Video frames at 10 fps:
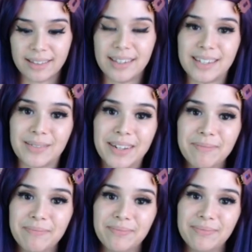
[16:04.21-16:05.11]
This
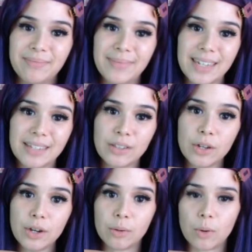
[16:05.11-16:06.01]
one is
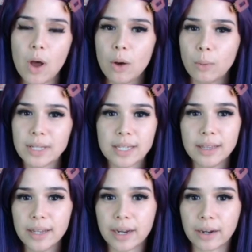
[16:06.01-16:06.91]
no. What's in
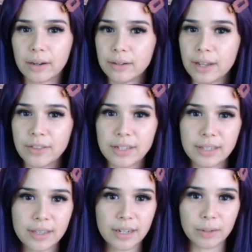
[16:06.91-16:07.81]
there? Nothing's
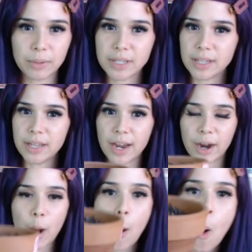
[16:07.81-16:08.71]
in there. What's in there?
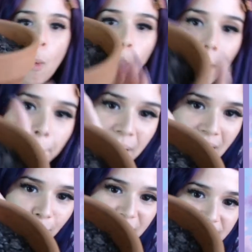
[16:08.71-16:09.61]
What?
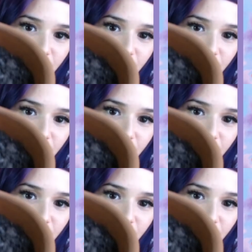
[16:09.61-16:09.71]
Bam! It's a